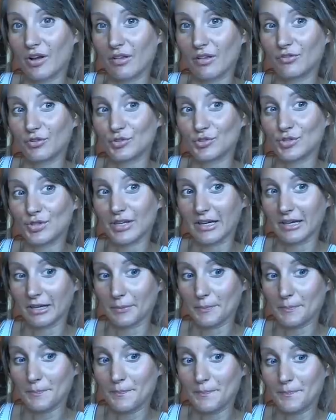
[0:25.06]
all of you
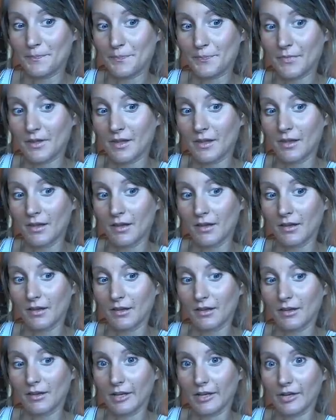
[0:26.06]
today.
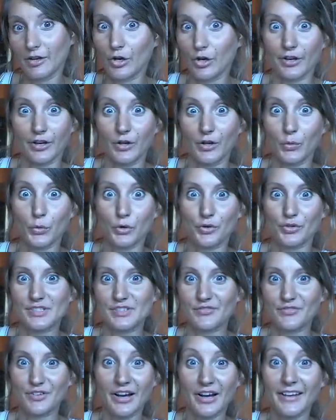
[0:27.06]
Not any words
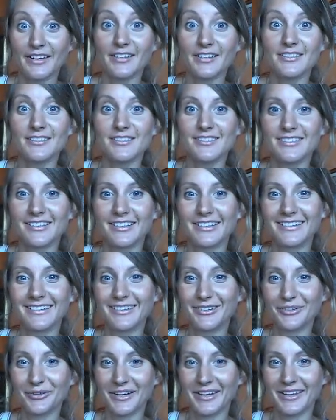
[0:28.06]
of guidance
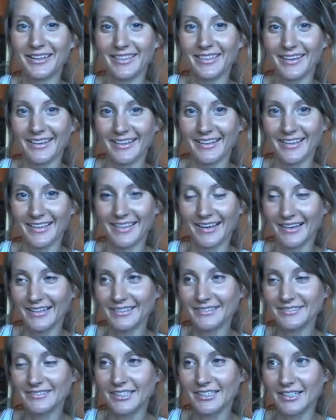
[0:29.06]
or anything like
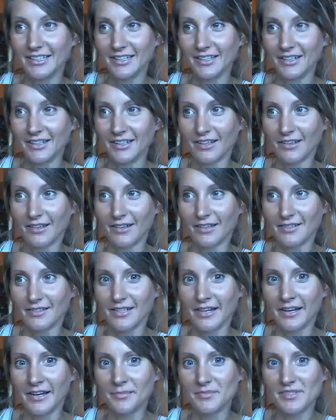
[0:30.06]
that.
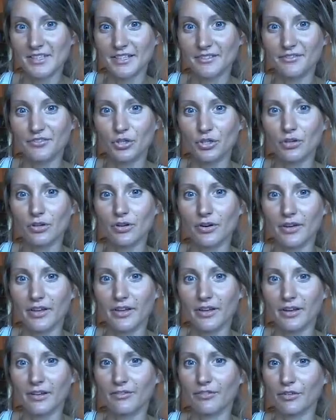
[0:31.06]
Times I feel are
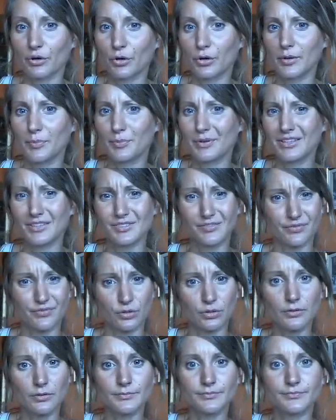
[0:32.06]
getting very
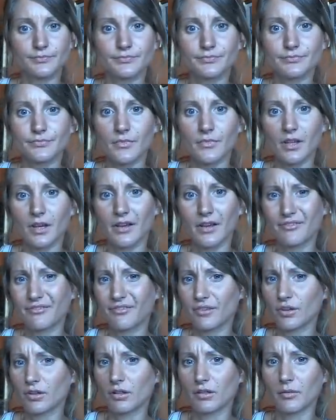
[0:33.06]
peaceful. I
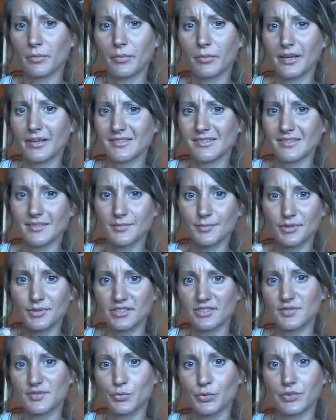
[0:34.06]
feel amazing
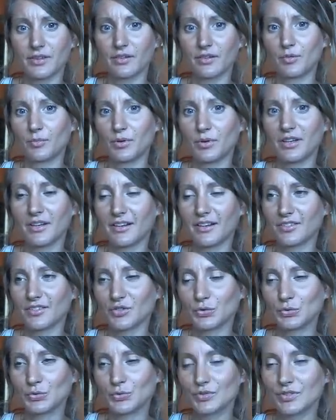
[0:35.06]
peace within me.
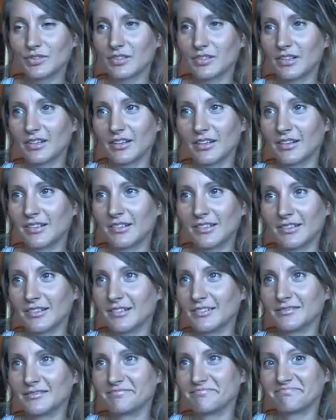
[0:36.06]

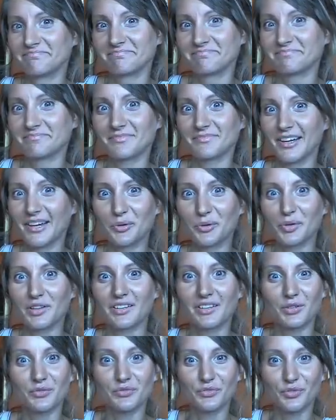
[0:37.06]
I
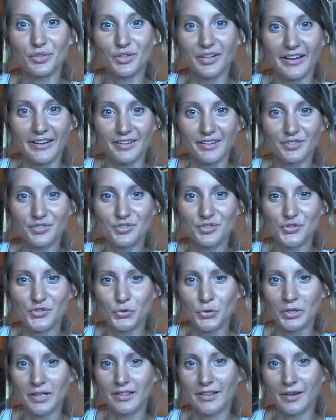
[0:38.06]
really don't feel guided to do
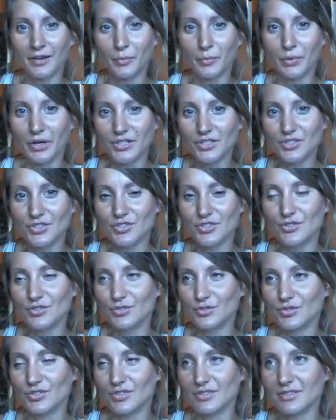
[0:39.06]
anything much,
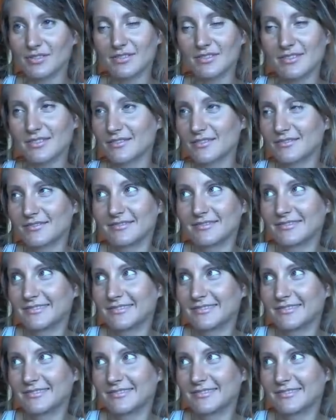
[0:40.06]
to just